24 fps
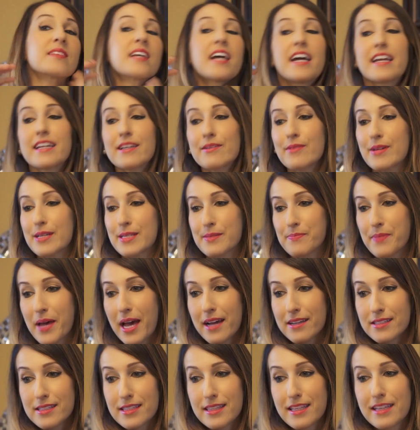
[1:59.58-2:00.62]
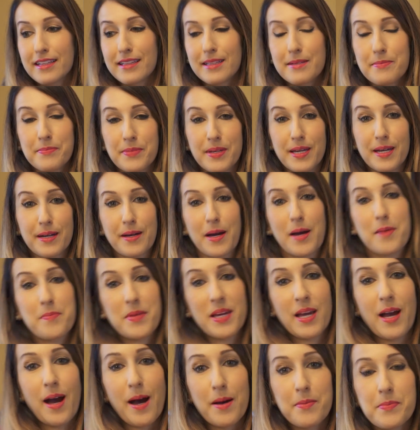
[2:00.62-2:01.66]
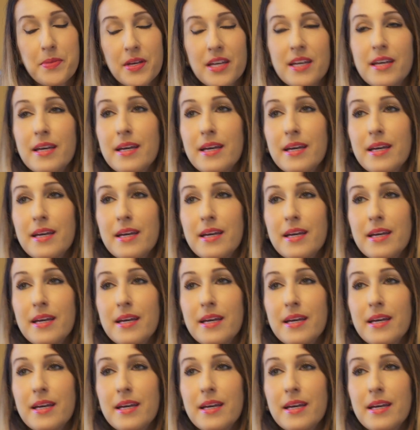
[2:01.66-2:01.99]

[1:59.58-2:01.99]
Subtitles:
Anyways, back to the Olympia coming up.